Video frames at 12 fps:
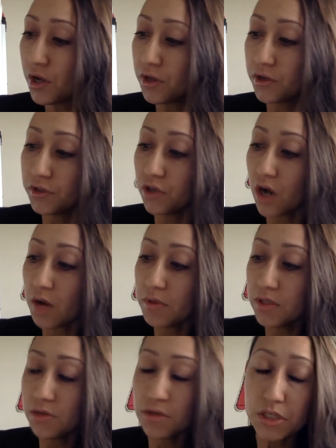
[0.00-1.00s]
your job
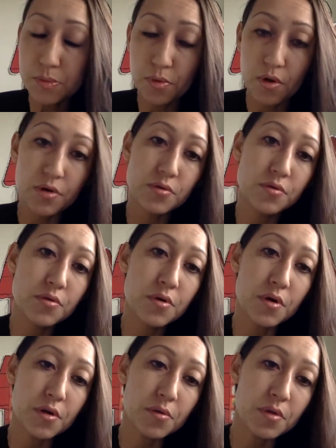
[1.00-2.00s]
is to explore Google
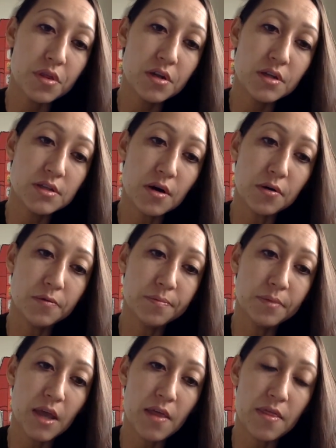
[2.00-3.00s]
Earth with an adult,
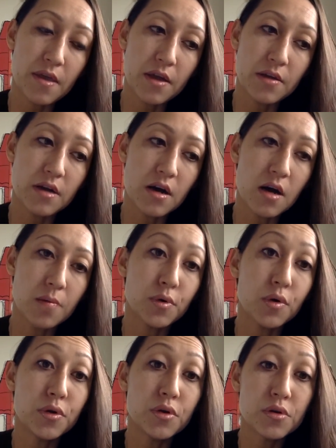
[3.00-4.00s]
and then
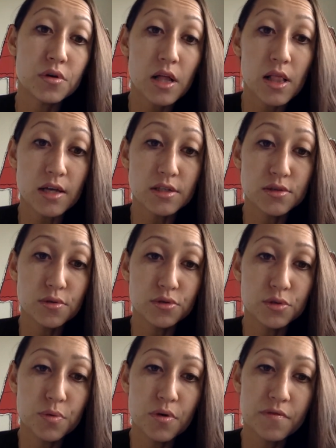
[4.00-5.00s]
go to your Class
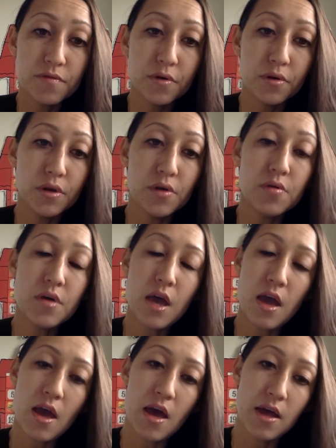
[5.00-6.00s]
Dojo portfolio
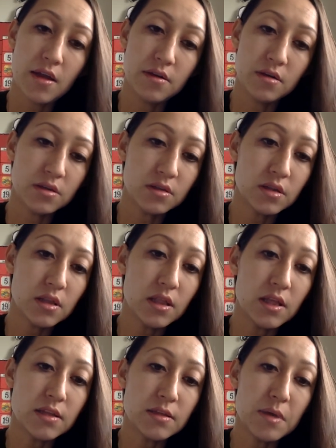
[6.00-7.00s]
and
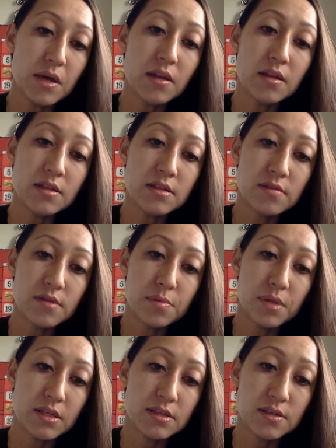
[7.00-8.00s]
make a list of the
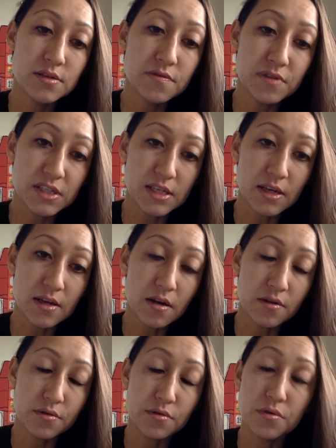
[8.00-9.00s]
places you visited
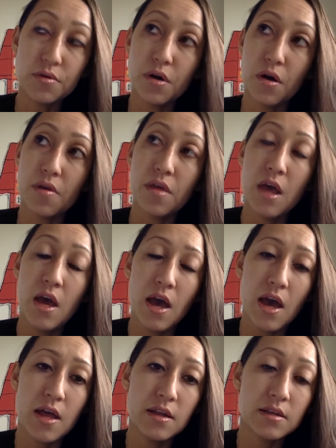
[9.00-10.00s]
on Google Earth,
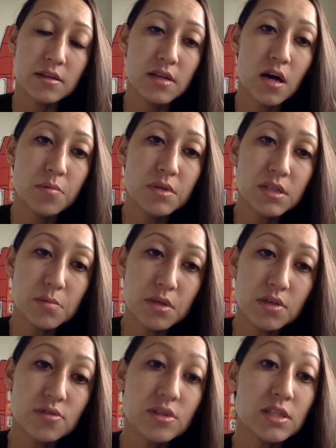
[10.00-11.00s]
and tell me some
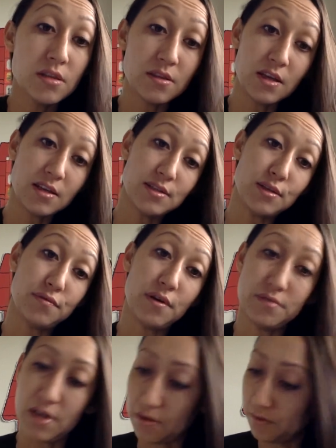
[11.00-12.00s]
interesting things you
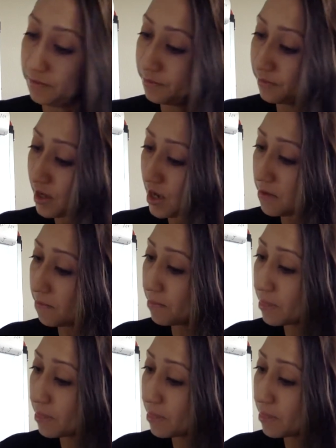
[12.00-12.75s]
found out. Okay.